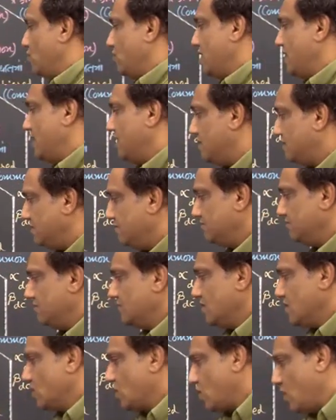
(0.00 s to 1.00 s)
look here,
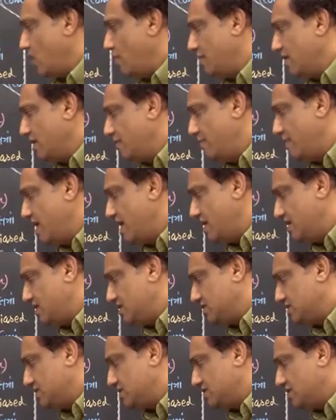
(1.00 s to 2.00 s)
common
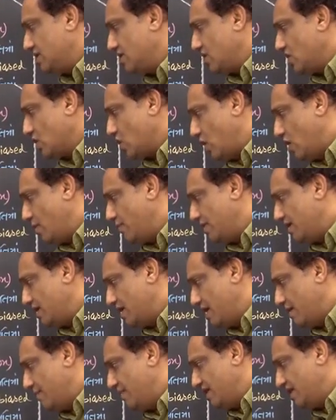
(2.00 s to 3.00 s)
base, common
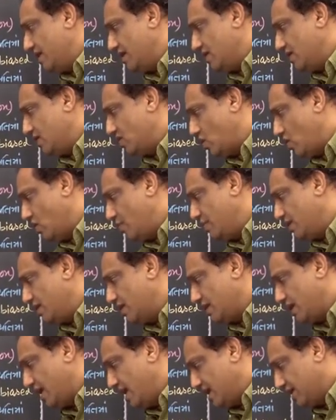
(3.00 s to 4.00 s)
emitter,
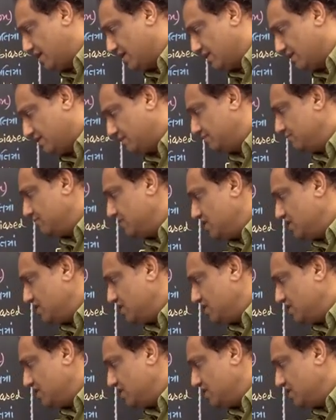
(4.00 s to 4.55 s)
common collector.